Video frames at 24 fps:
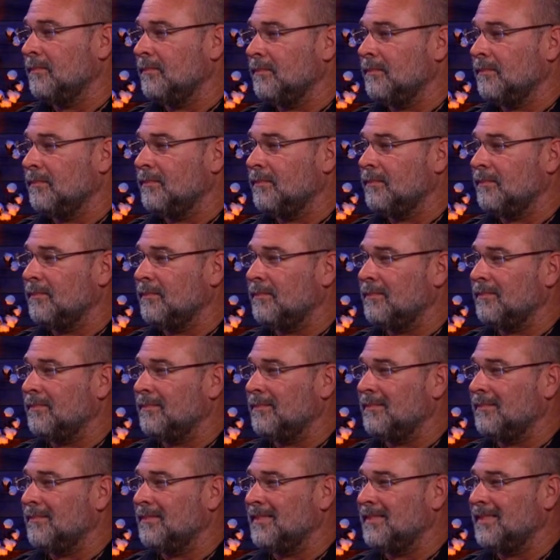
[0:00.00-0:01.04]

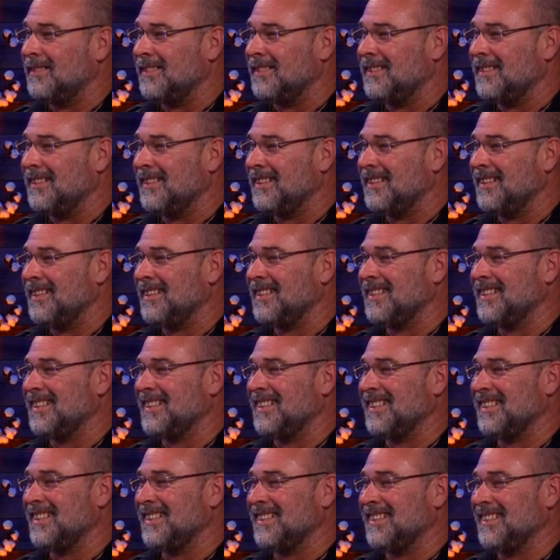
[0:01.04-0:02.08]

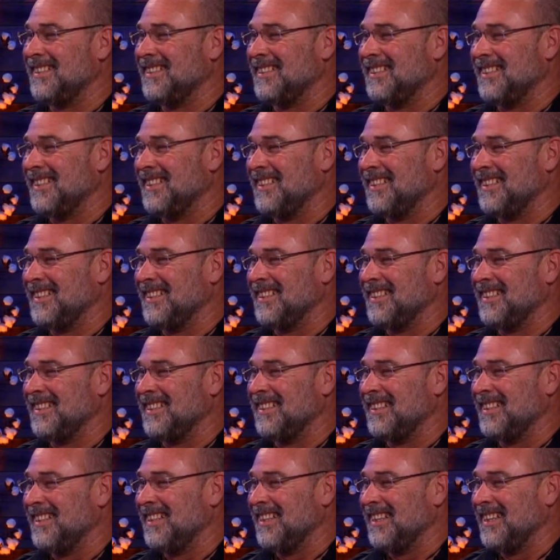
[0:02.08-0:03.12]

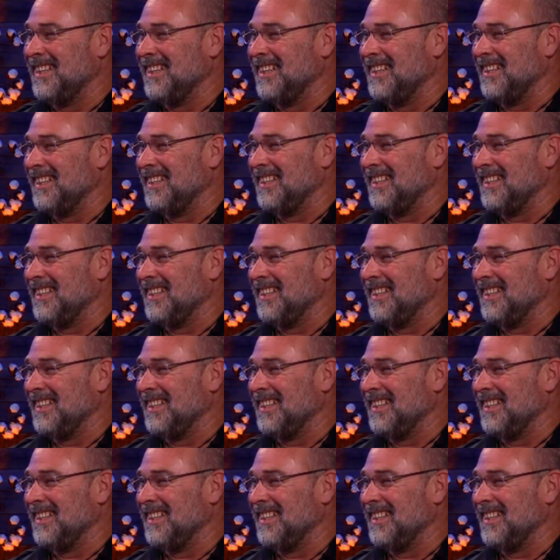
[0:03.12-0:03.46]
The person shown says nothing.